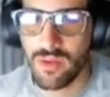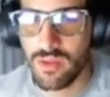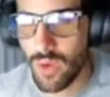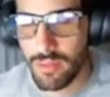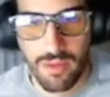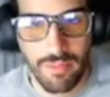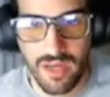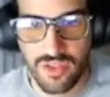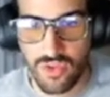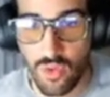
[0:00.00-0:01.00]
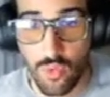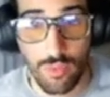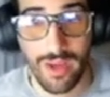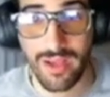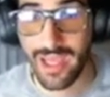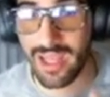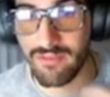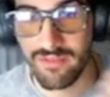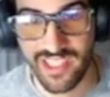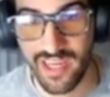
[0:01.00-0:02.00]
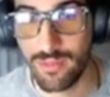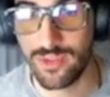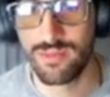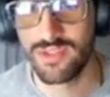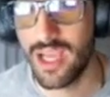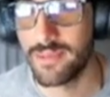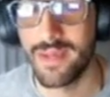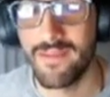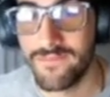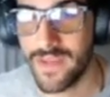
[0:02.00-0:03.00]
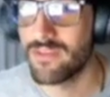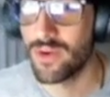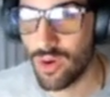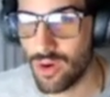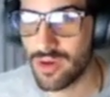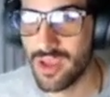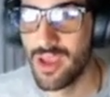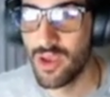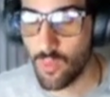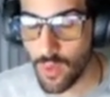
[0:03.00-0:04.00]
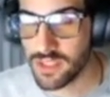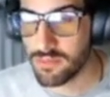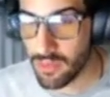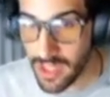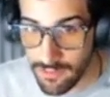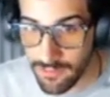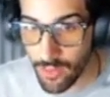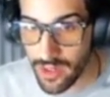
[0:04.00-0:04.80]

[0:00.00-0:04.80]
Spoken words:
The Whitebeard pirates are so cool. Again, I've said it multiple times. My favorite arc was Marineford,